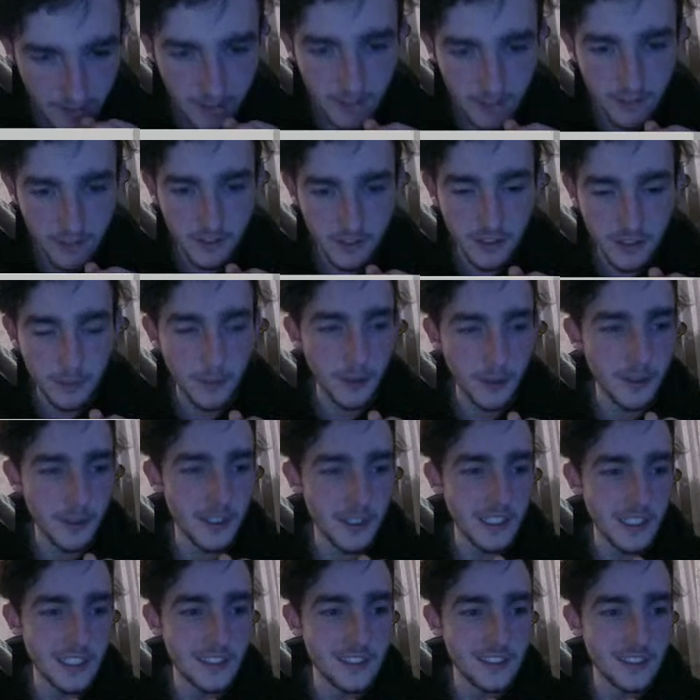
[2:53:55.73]
should
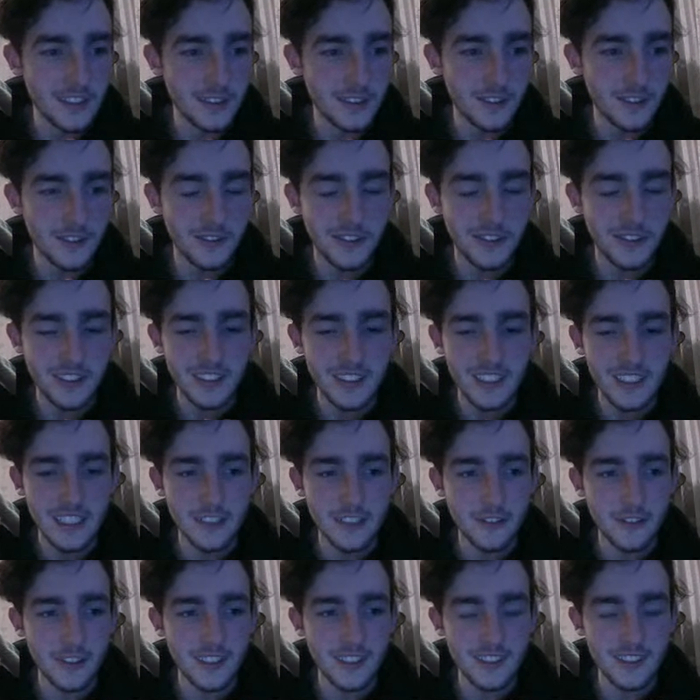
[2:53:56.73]
probably also
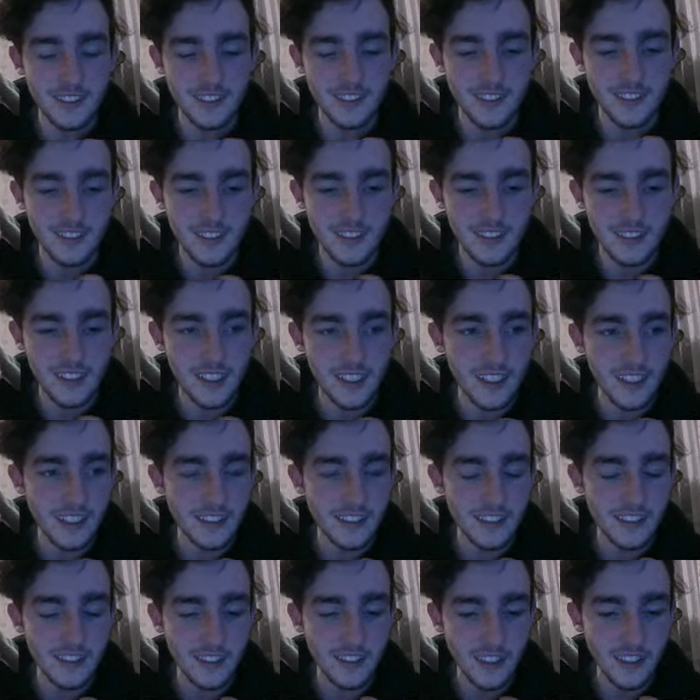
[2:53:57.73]
decrease the
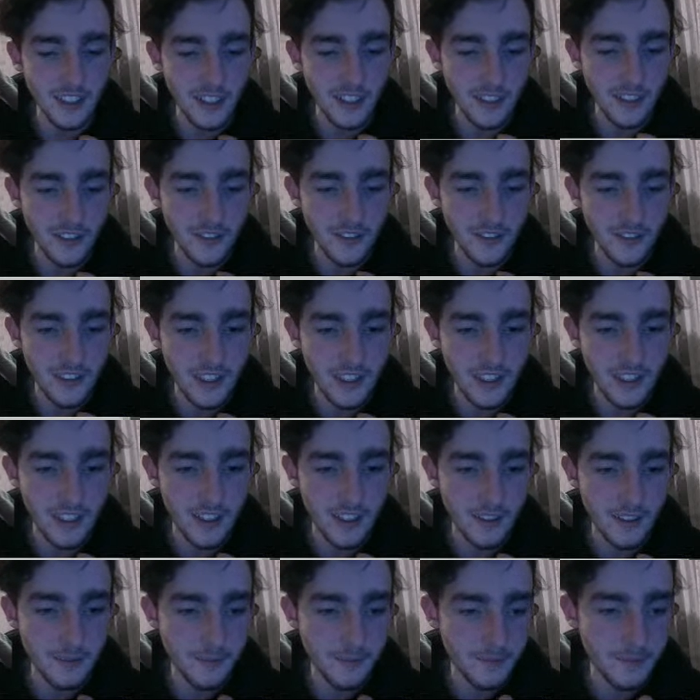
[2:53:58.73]
size of
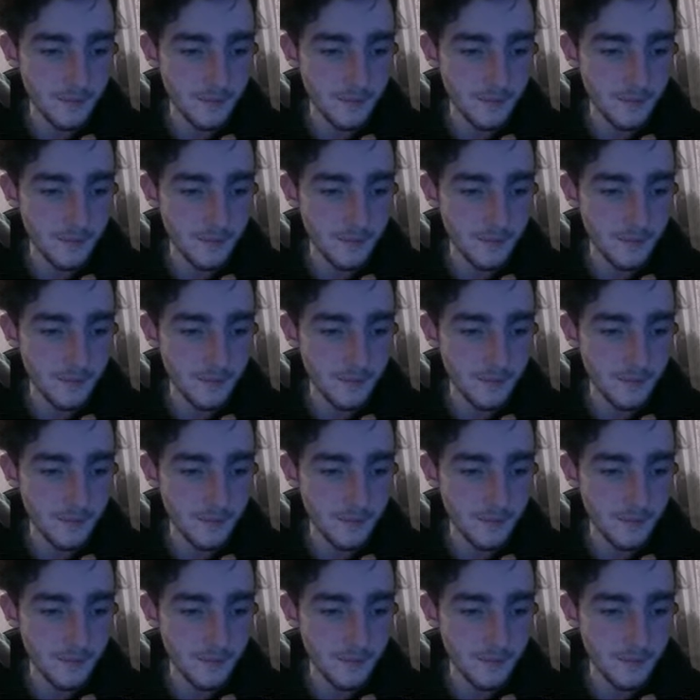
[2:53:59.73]
the